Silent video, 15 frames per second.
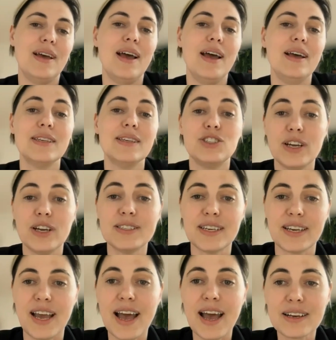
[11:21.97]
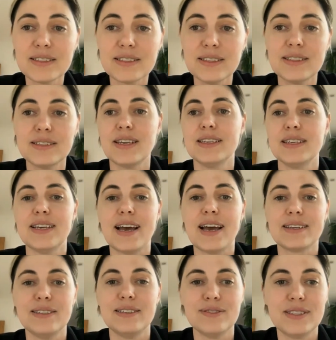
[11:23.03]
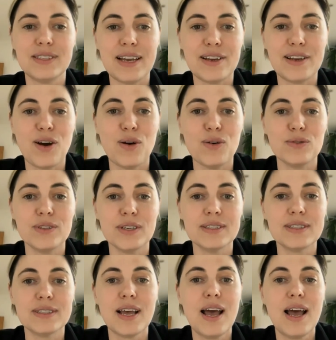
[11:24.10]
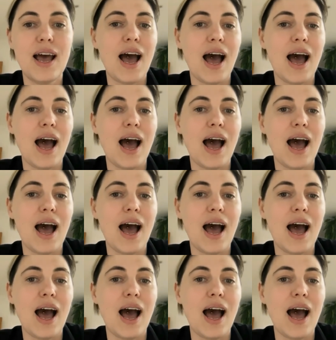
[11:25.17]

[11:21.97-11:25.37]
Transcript: as agentic actors, as active stakeholders,